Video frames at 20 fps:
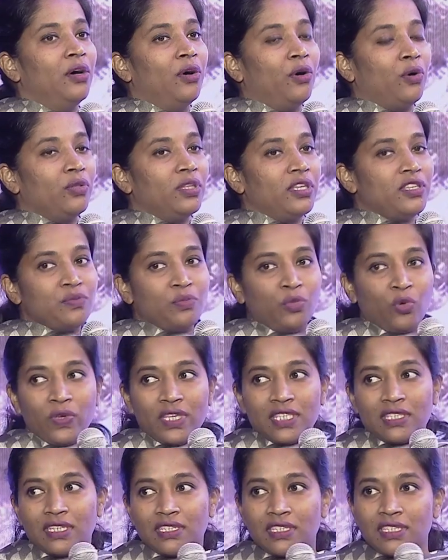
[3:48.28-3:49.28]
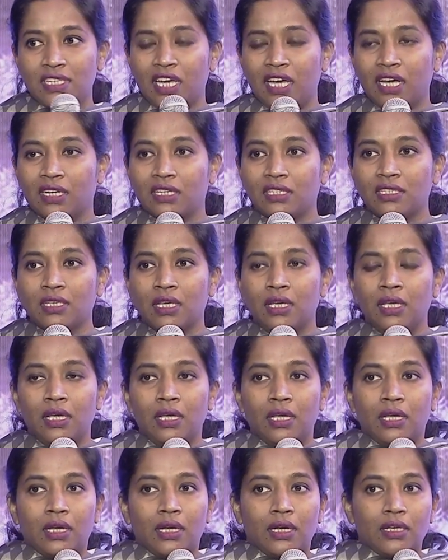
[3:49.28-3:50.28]
all these movies and stars.
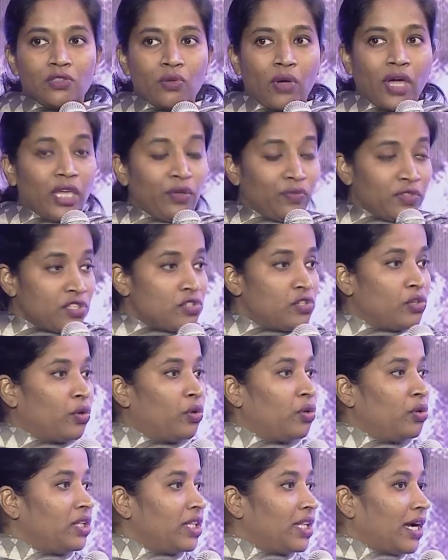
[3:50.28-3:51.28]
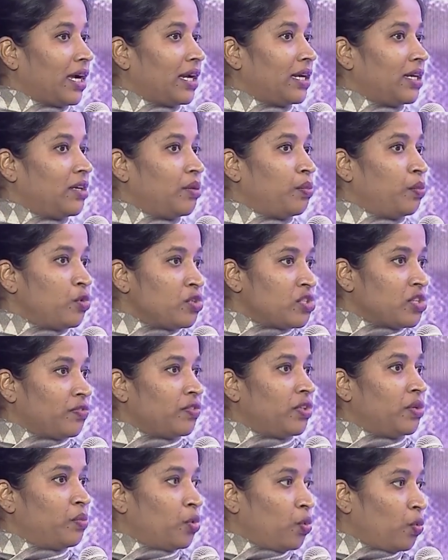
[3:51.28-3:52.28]
So I was told that most of
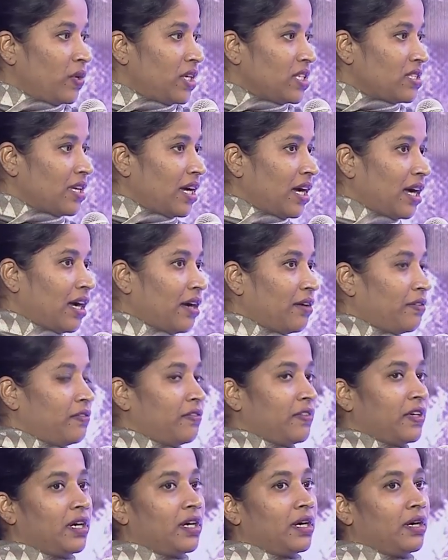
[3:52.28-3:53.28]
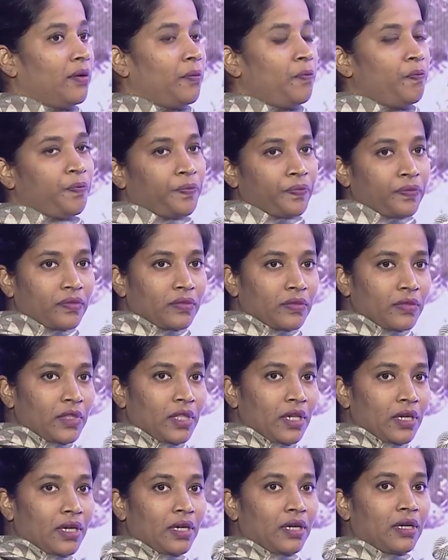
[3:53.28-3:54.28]
the movies have
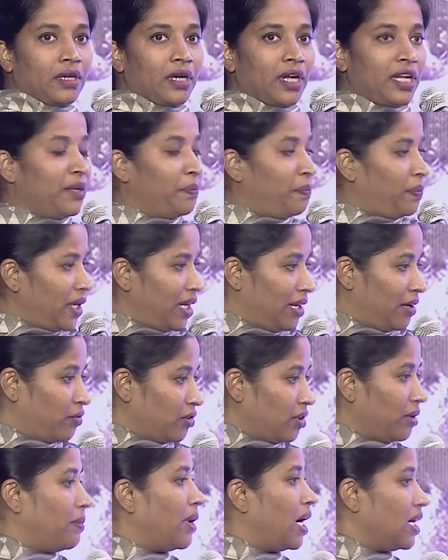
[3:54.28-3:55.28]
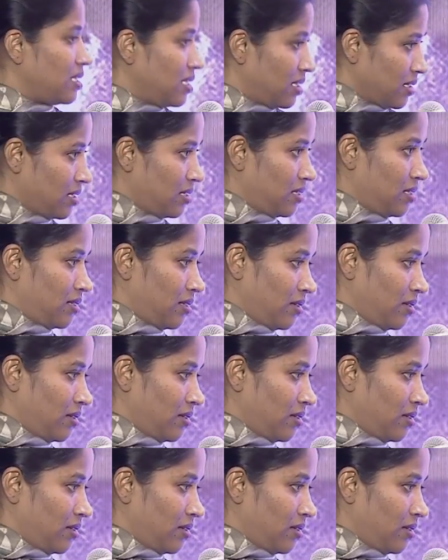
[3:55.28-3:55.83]
an appeal for the masses,